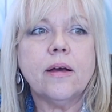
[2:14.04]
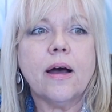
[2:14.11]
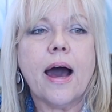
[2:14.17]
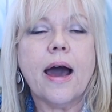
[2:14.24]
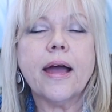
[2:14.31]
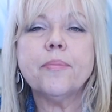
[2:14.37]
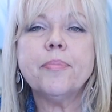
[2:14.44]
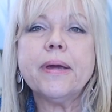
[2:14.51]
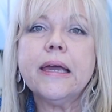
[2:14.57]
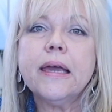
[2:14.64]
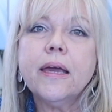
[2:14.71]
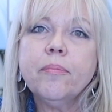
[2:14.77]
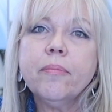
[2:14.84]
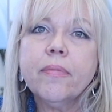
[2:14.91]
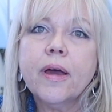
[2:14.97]

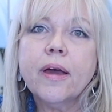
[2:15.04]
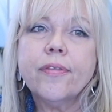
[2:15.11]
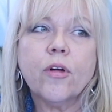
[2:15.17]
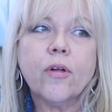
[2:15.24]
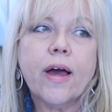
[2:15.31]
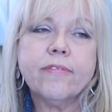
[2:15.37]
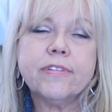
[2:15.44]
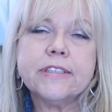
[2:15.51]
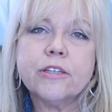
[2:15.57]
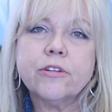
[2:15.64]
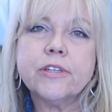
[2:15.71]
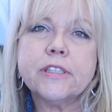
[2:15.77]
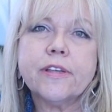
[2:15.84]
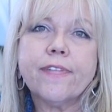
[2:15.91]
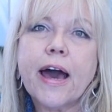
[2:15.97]
I-beam. They'll have a
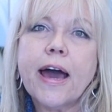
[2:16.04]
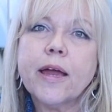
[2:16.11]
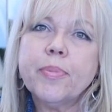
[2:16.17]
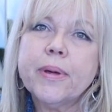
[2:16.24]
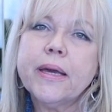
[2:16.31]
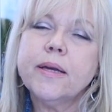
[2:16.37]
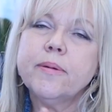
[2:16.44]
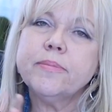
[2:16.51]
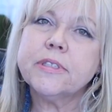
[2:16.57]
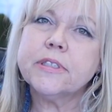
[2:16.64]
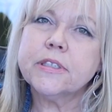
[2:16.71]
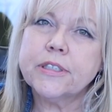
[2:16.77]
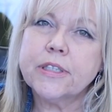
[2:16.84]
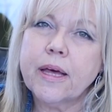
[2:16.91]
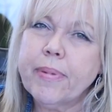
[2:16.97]
series of
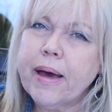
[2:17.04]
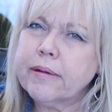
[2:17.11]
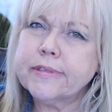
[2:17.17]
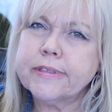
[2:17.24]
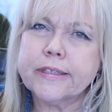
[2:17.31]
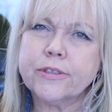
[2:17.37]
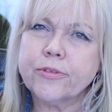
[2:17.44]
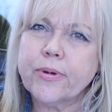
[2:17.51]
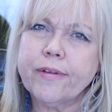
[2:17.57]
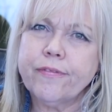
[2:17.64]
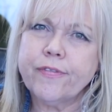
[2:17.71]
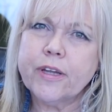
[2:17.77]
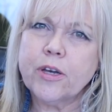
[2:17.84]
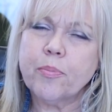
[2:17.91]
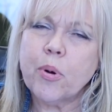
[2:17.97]
I-beams about 6 or 8
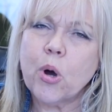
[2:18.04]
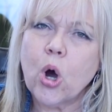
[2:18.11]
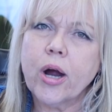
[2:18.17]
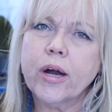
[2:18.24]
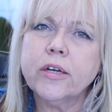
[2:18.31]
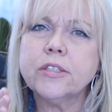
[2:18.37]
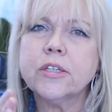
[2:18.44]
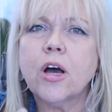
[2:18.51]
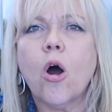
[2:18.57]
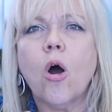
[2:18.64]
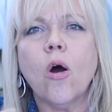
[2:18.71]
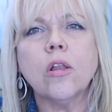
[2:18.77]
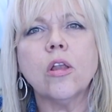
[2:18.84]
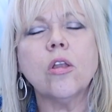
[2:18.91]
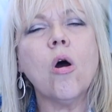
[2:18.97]
feet apart
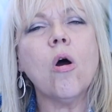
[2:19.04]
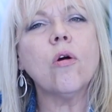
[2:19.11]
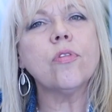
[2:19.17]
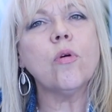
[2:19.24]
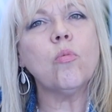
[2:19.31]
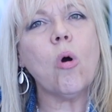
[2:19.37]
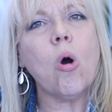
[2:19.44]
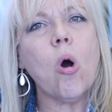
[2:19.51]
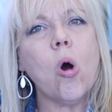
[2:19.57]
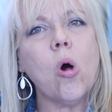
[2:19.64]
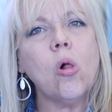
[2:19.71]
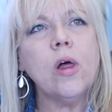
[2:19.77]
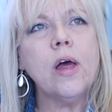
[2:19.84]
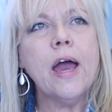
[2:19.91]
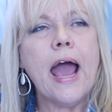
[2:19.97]
all along the
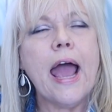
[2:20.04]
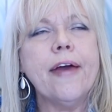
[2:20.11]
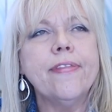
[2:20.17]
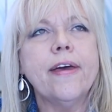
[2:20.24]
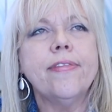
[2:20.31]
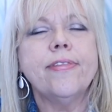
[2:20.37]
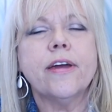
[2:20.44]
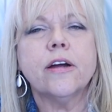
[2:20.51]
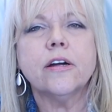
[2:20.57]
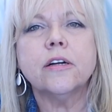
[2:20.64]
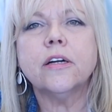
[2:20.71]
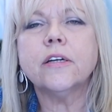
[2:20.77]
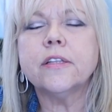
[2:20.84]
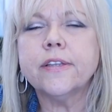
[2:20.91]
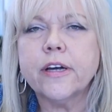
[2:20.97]
wall, and then
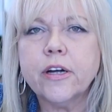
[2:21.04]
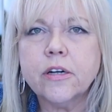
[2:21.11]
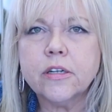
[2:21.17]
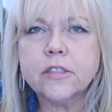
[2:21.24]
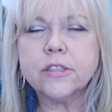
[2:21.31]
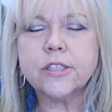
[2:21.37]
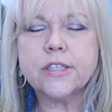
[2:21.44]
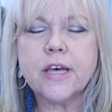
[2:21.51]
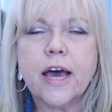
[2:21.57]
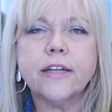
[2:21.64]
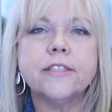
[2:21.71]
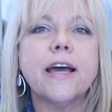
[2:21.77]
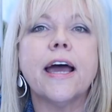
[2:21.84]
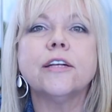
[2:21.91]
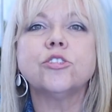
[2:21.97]
they're
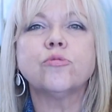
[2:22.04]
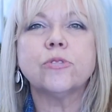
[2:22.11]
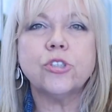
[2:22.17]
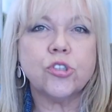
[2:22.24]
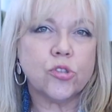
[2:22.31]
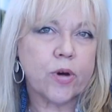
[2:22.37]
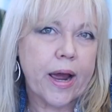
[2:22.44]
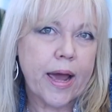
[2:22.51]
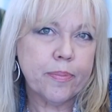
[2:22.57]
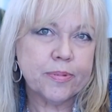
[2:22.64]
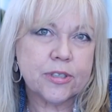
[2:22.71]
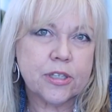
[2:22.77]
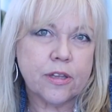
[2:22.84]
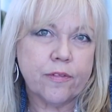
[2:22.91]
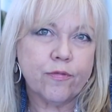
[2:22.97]
attached with
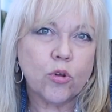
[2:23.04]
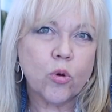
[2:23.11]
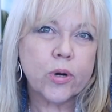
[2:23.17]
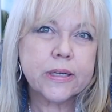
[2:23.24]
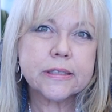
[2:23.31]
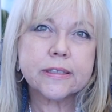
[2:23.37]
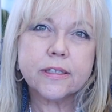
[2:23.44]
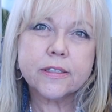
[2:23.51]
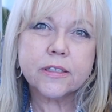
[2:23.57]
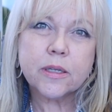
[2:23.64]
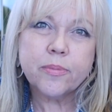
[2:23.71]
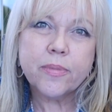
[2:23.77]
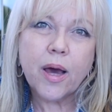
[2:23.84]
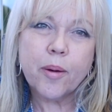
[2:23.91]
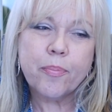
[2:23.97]
straps to the flooring
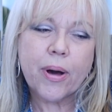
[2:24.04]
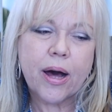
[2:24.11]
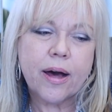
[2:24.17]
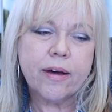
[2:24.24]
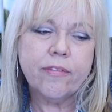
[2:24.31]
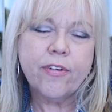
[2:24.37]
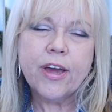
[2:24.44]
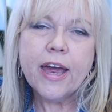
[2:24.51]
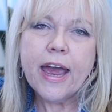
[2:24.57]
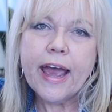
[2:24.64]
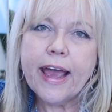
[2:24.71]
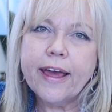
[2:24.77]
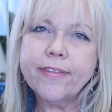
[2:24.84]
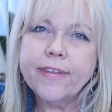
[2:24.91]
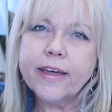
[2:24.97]
system above,
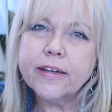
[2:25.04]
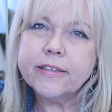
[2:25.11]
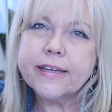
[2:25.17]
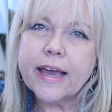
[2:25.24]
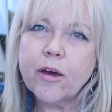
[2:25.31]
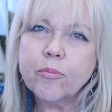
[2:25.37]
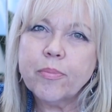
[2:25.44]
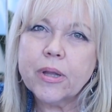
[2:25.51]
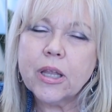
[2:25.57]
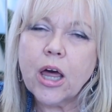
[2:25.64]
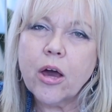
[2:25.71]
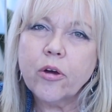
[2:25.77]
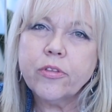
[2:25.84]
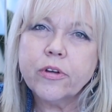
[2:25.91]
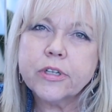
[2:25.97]
and then down
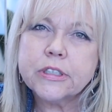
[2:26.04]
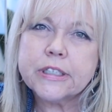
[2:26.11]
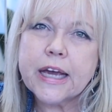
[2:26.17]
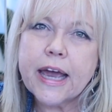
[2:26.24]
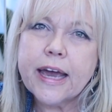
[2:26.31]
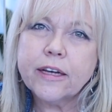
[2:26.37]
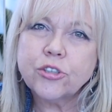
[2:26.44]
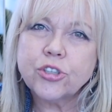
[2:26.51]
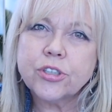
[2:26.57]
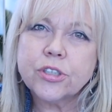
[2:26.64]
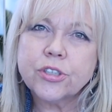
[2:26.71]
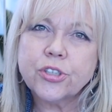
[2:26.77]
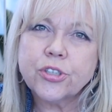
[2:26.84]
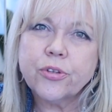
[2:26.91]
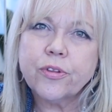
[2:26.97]
below they're
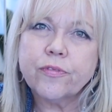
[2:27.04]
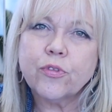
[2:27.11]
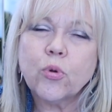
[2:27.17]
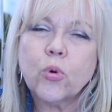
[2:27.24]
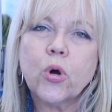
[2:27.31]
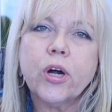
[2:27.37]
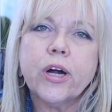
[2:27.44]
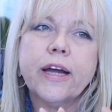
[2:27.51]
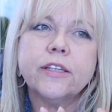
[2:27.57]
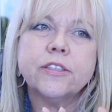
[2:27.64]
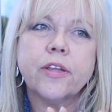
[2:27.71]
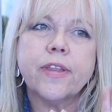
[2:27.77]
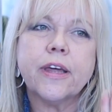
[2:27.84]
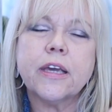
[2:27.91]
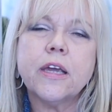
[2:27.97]
attached to the floor, and
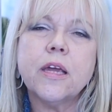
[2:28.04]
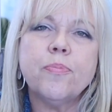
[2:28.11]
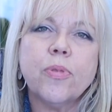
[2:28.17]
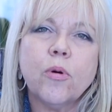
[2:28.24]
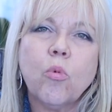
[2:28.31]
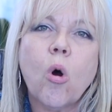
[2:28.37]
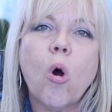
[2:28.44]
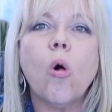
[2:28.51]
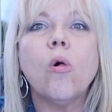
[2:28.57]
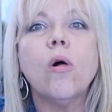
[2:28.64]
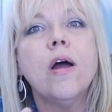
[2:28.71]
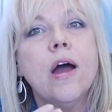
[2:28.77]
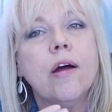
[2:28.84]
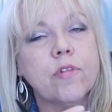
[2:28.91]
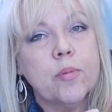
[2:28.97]
so they keep the wall
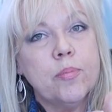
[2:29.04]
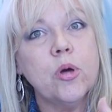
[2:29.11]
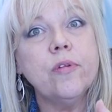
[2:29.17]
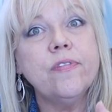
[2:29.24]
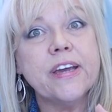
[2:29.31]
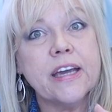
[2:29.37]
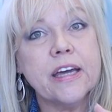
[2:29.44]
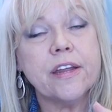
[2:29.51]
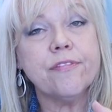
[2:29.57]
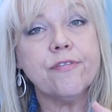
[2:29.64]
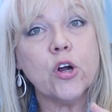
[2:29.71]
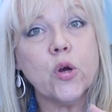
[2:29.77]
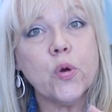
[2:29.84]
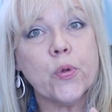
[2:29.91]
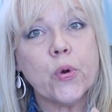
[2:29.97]
from moving any
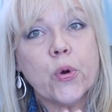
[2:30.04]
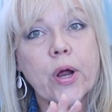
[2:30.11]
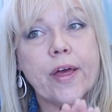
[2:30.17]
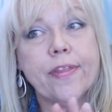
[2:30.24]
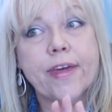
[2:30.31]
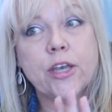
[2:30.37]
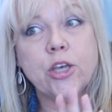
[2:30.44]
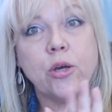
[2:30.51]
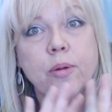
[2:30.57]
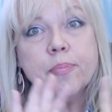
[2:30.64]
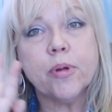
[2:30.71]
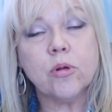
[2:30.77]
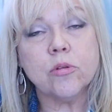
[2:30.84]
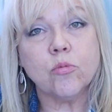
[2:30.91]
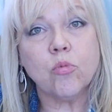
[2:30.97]
further, and then you can
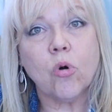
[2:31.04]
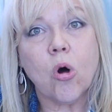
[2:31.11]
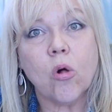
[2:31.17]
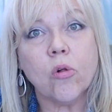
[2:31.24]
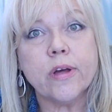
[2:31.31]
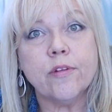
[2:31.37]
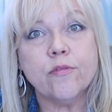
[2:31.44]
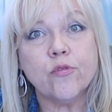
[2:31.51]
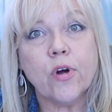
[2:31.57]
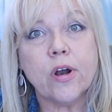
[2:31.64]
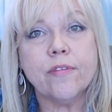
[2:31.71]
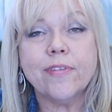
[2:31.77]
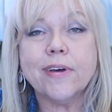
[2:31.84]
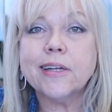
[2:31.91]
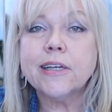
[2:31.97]
build a wall in
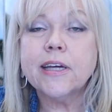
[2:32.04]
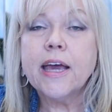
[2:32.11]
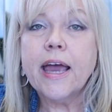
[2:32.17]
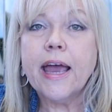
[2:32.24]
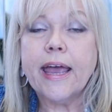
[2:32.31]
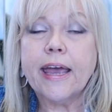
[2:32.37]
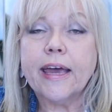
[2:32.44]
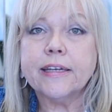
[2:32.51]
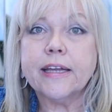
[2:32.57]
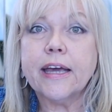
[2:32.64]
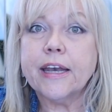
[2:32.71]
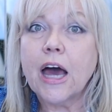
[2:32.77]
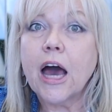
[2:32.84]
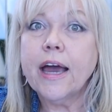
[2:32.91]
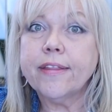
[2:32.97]
front of it
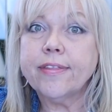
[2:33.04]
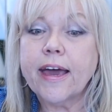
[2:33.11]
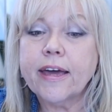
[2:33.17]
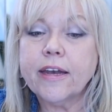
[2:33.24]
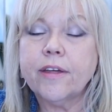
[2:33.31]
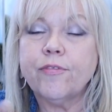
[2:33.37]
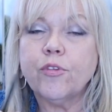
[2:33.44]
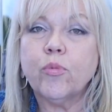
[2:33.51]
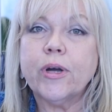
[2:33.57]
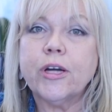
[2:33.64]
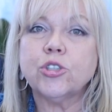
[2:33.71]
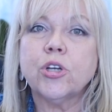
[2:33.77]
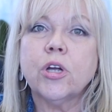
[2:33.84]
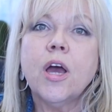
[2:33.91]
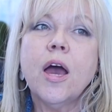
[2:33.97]
and hide that if you
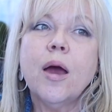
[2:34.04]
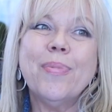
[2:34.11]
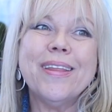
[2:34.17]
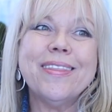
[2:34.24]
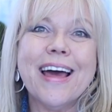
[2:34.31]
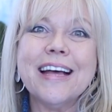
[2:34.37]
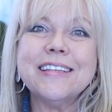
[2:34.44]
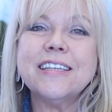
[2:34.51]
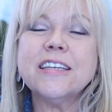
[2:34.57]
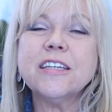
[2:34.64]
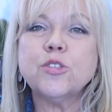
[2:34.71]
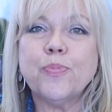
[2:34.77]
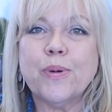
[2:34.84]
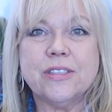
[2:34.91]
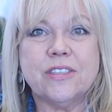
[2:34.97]
wish. But that's an
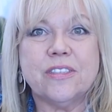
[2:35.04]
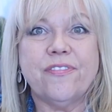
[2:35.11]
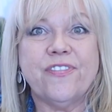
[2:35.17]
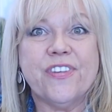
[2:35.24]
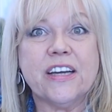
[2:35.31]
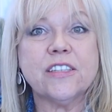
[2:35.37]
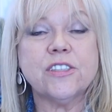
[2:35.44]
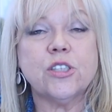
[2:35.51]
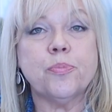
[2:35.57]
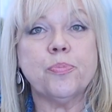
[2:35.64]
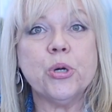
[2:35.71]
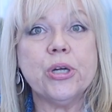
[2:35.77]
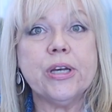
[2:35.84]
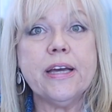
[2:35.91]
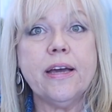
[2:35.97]
expensive fix to
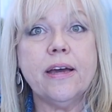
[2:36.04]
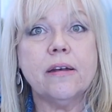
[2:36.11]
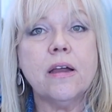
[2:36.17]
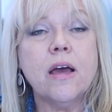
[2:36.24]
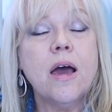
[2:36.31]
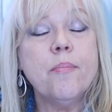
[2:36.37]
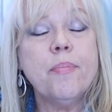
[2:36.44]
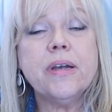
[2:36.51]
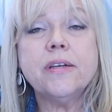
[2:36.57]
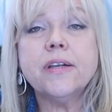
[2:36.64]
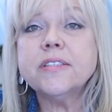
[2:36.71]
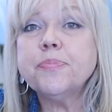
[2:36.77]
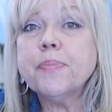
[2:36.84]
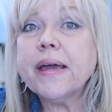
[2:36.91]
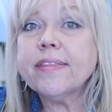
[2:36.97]
put in, but it
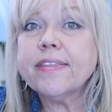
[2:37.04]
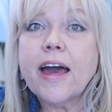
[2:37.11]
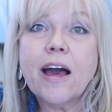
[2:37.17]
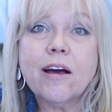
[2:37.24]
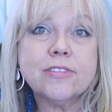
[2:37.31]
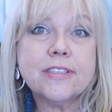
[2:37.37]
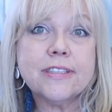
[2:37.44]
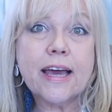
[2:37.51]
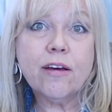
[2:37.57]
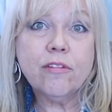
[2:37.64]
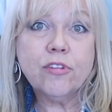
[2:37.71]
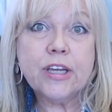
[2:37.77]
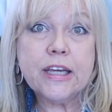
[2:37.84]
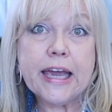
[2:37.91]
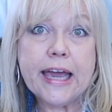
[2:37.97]
does make the house
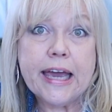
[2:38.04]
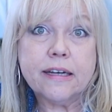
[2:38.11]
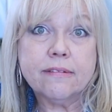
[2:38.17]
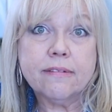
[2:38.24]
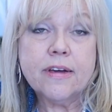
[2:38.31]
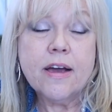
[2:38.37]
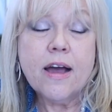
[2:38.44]
sound again.